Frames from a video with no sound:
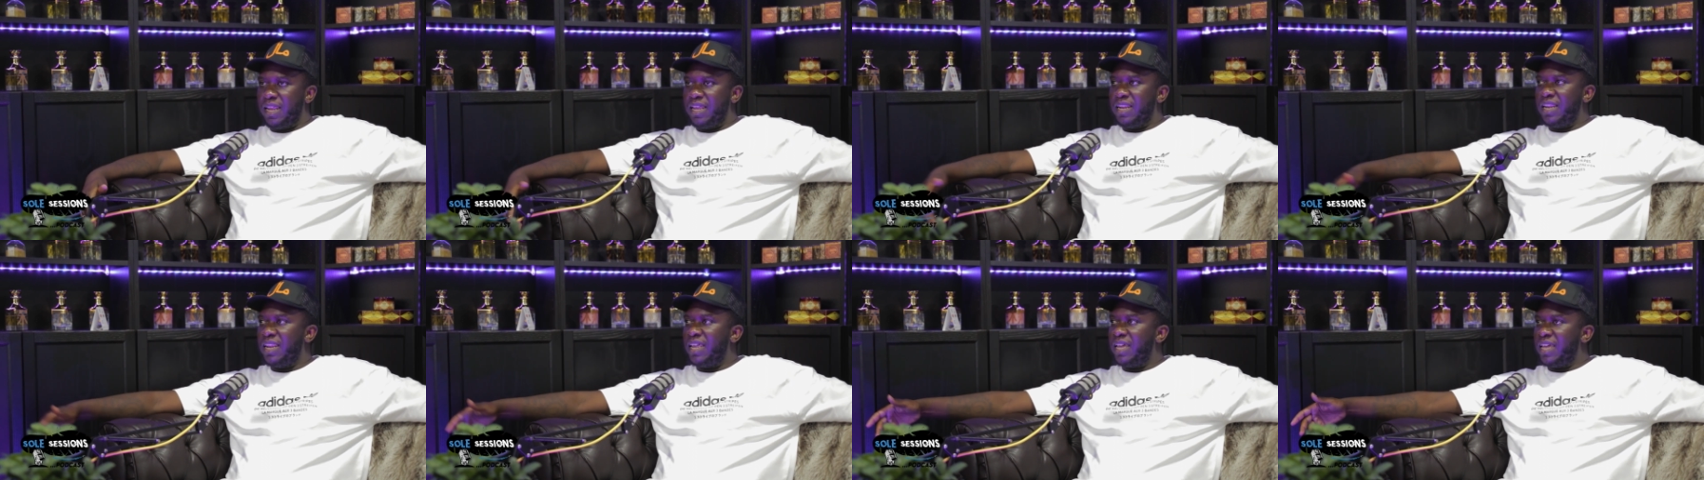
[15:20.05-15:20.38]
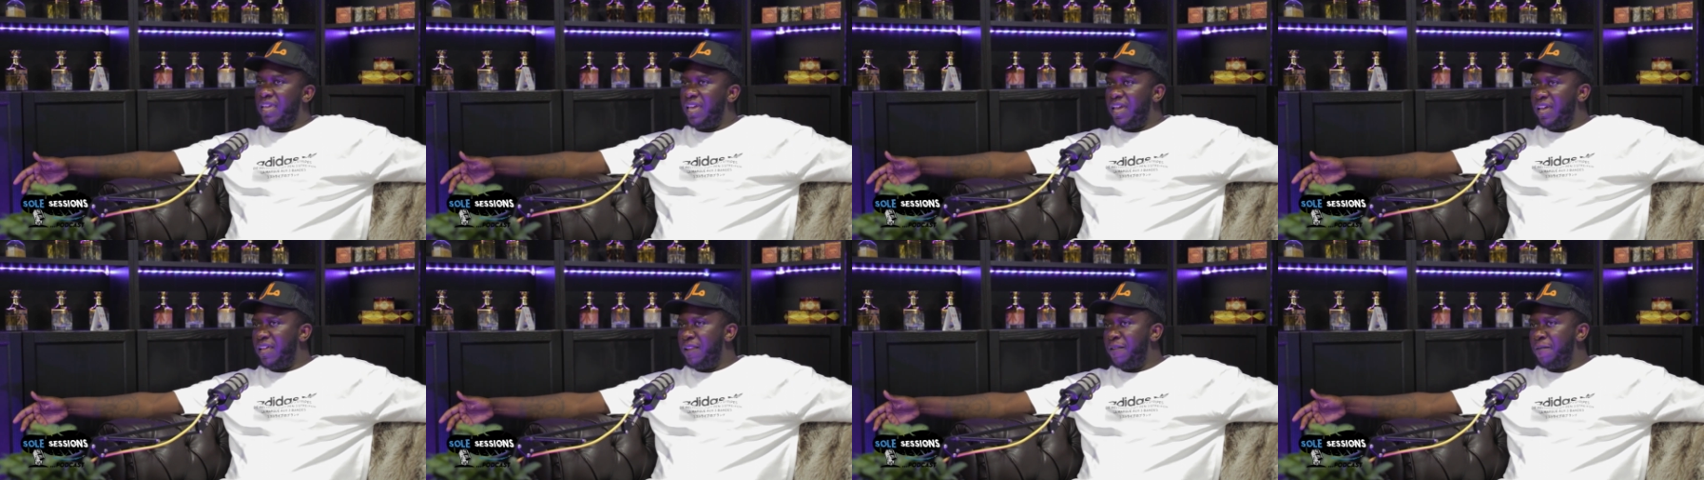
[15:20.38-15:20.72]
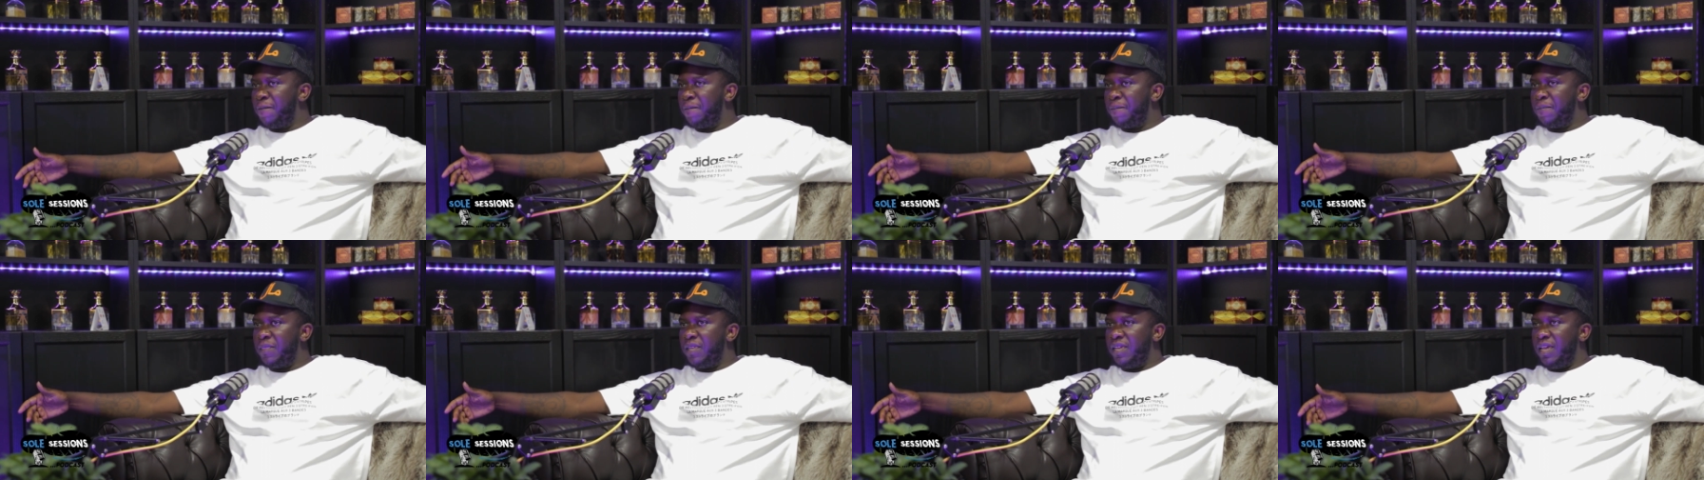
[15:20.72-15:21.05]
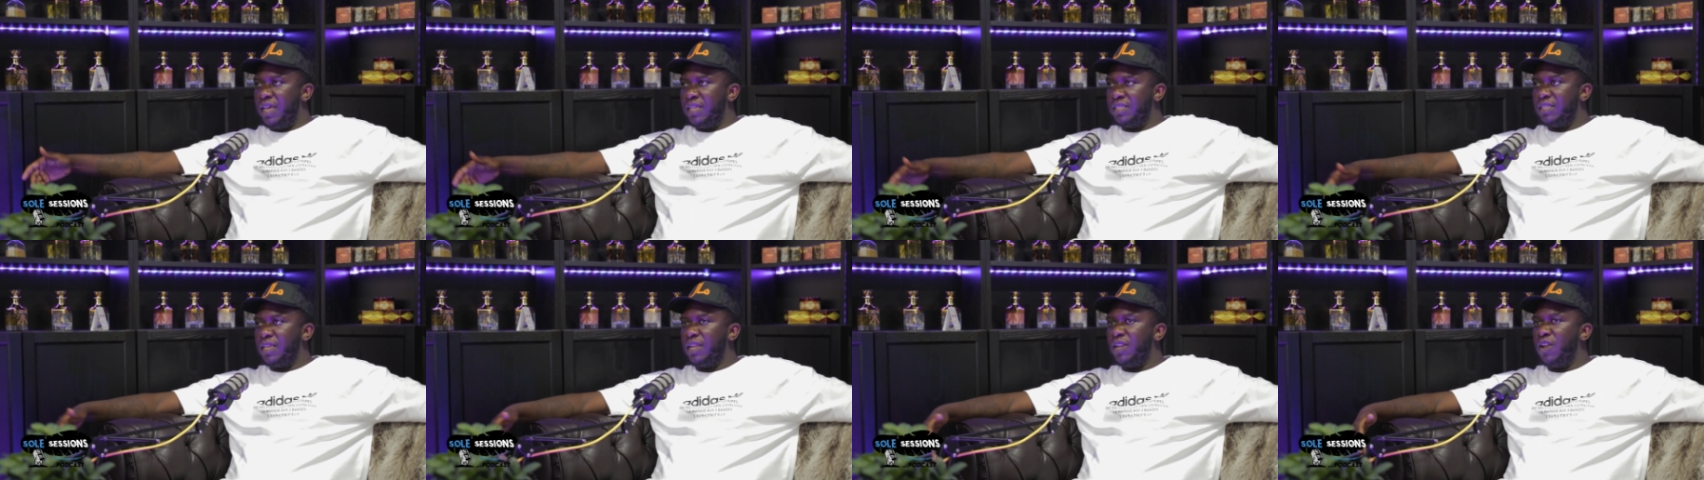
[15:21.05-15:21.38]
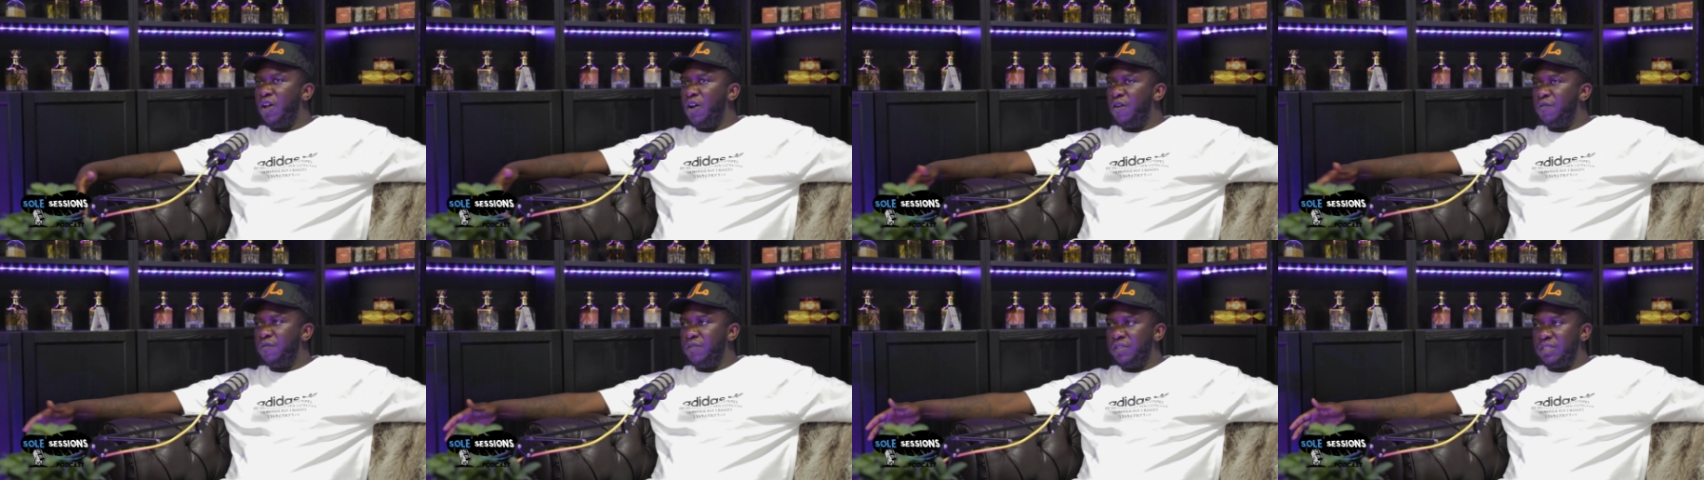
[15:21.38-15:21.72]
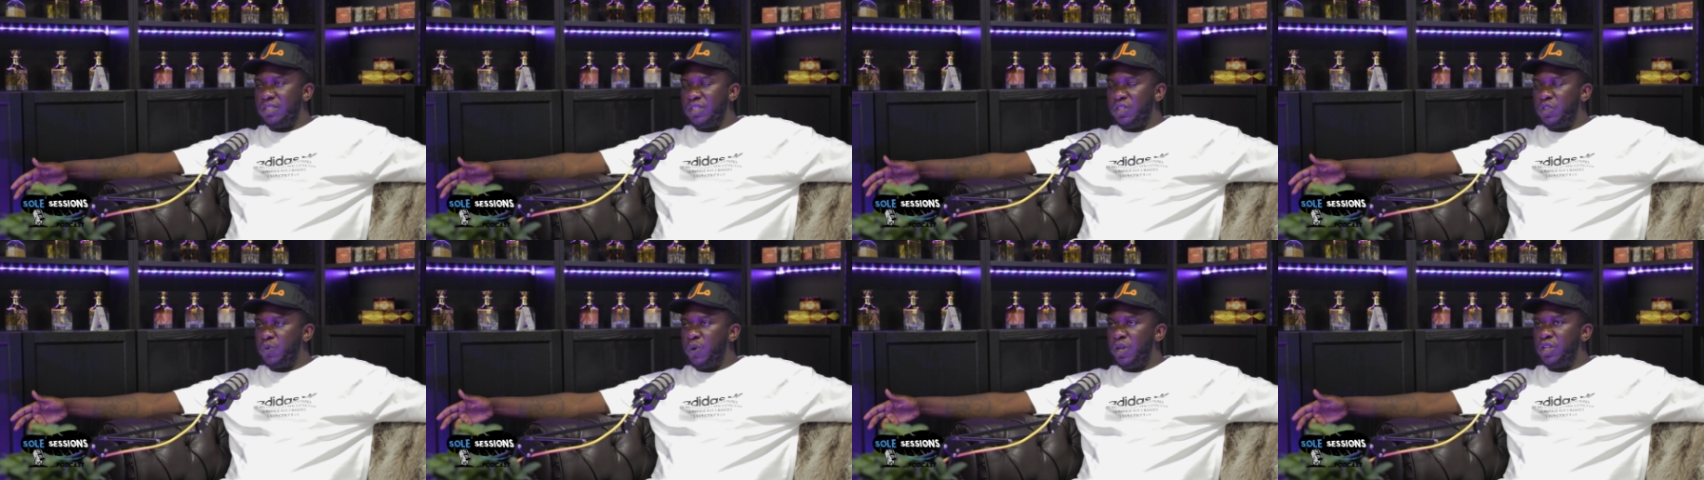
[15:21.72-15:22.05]
And then again, it's a laughing
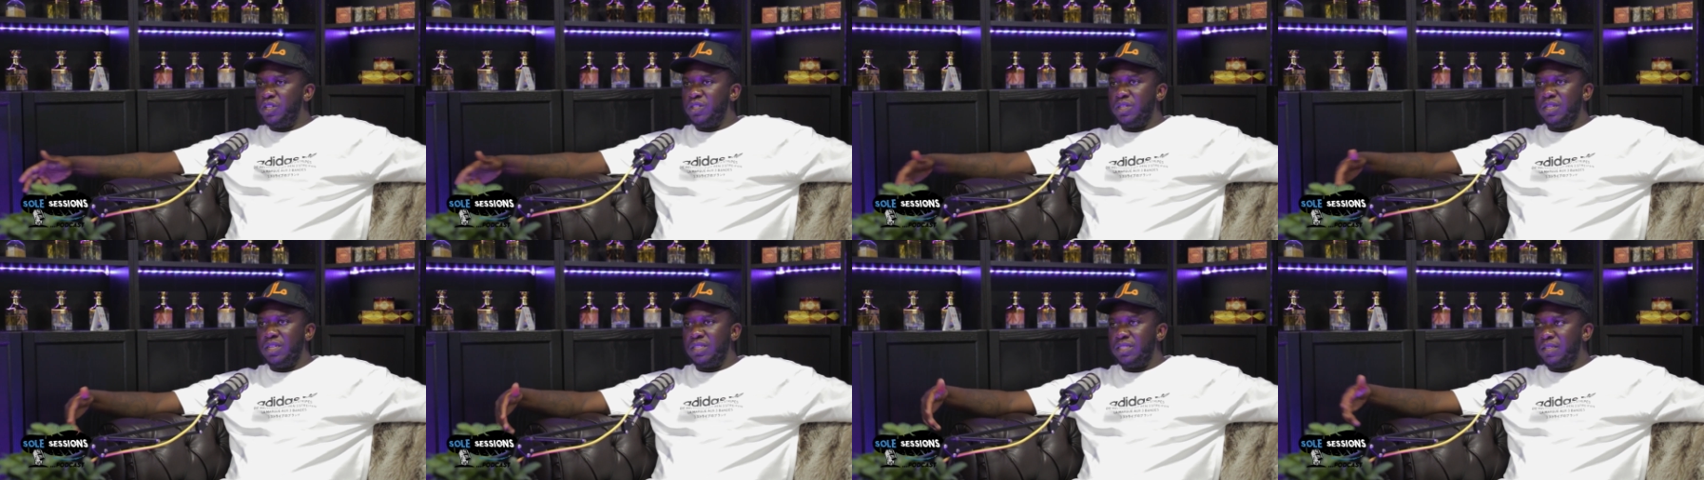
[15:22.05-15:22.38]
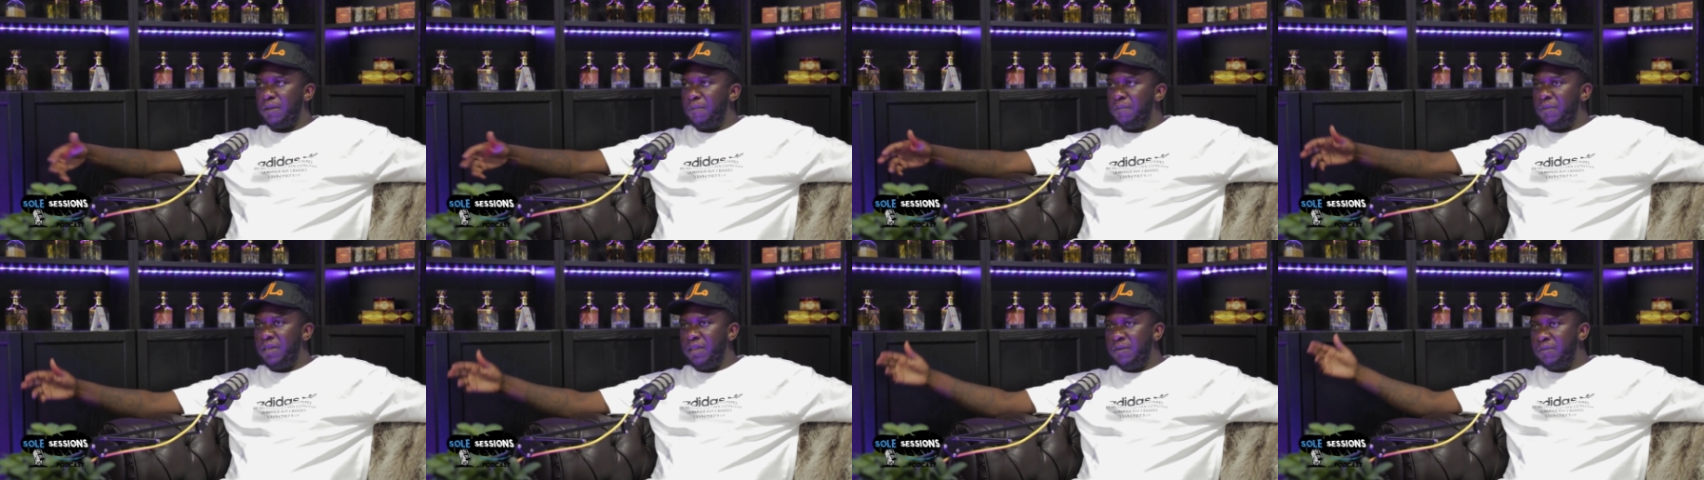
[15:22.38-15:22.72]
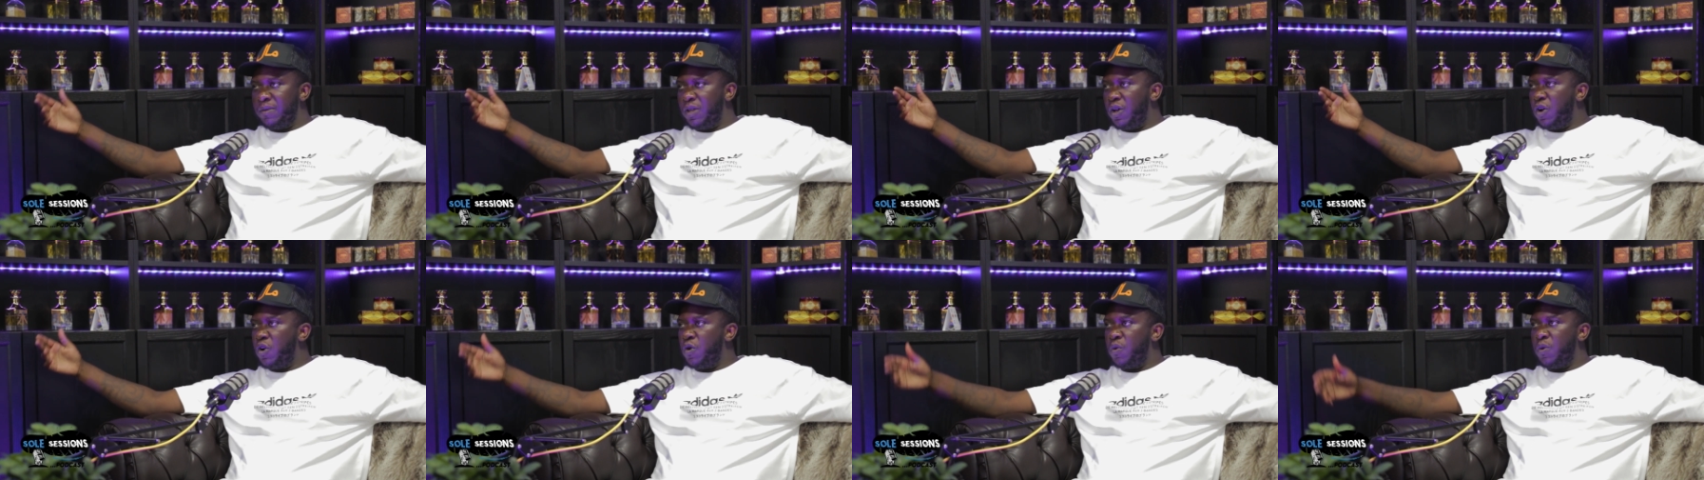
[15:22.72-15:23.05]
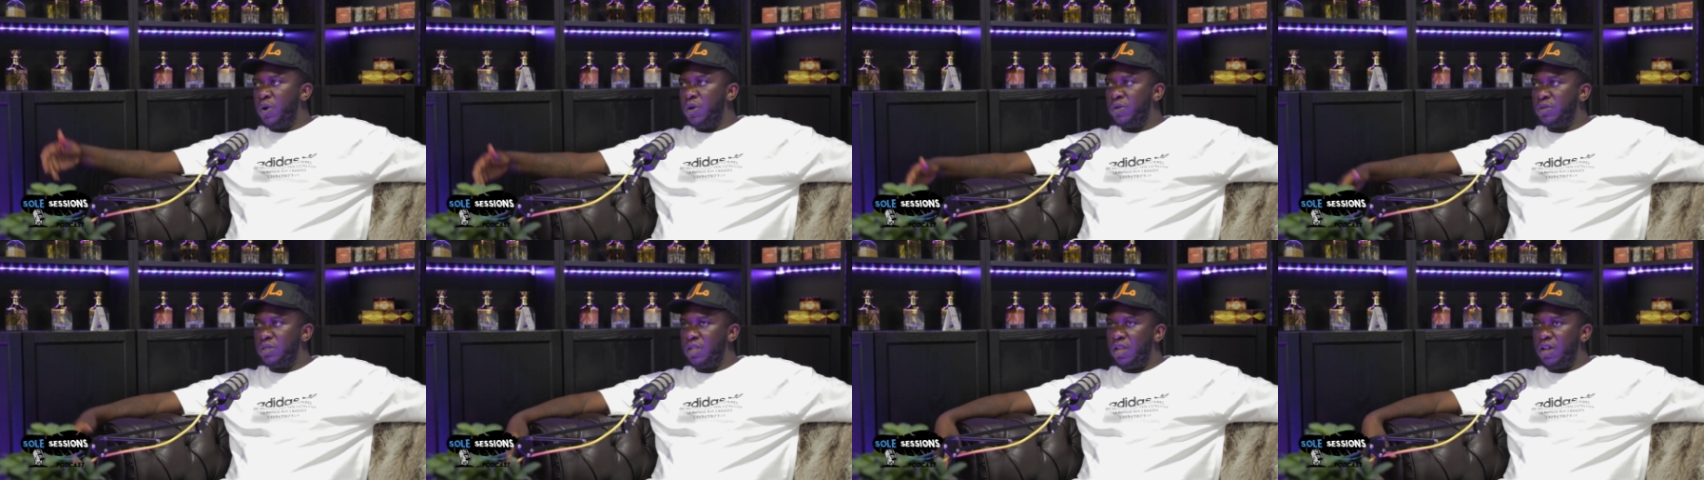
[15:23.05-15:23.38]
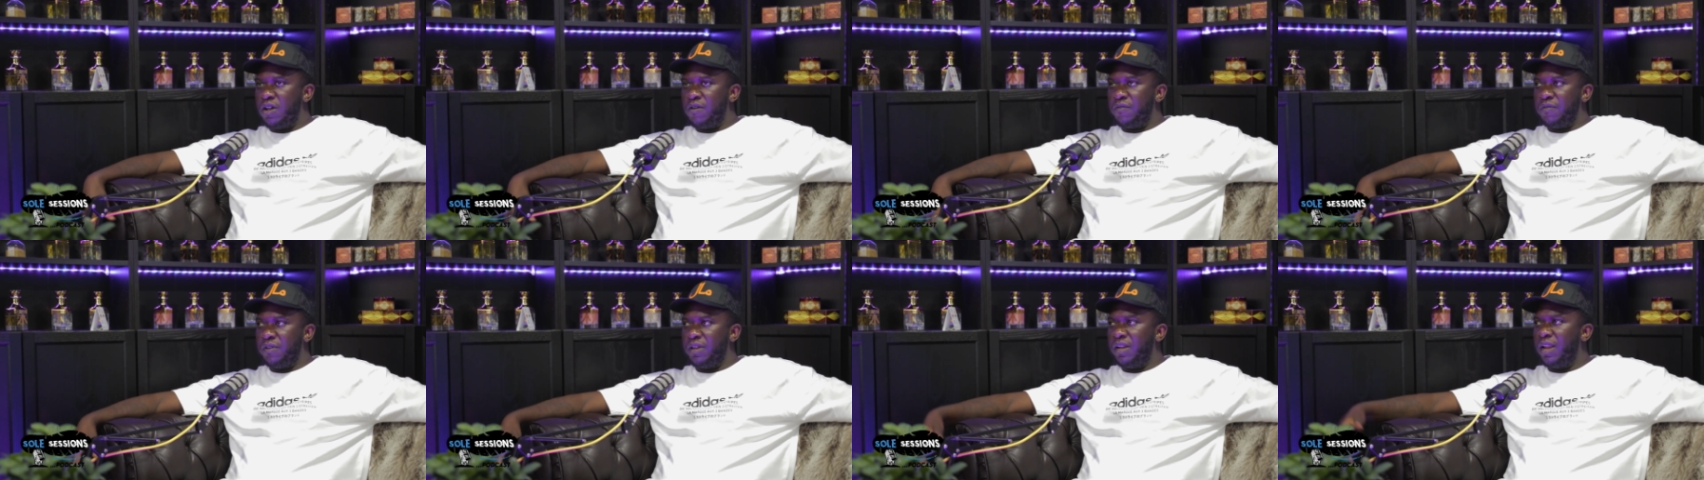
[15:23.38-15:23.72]
situation, it's a meme, the whole world's laughing.